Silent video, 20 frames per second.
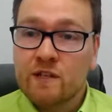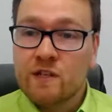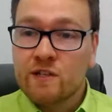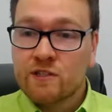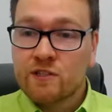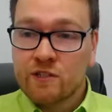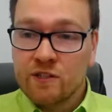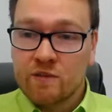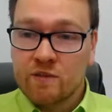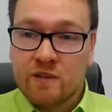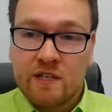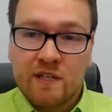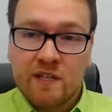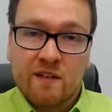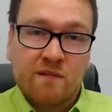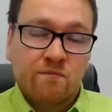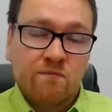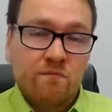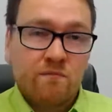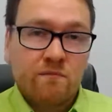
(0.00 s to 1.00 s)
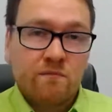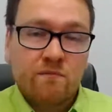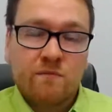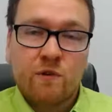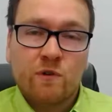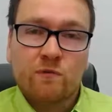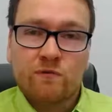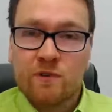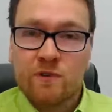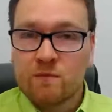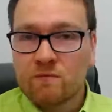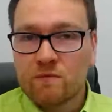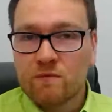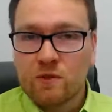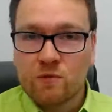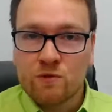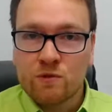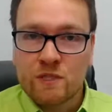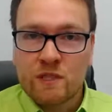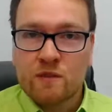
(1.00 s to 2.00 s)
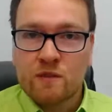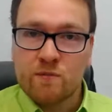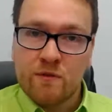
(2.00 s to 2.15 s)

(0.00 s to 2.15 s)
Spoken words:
So it can often cause a little bit